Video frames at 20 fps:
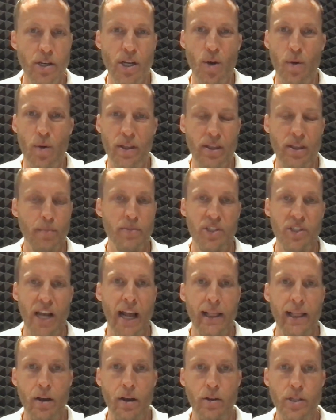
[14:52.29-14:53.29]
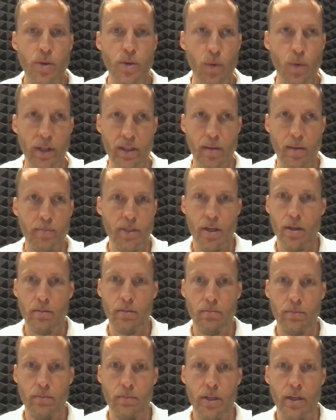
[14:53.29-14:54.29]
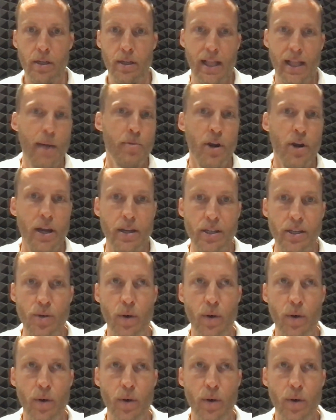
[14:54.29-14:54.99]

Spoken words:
You don't want them siloed. You want them to collaborate.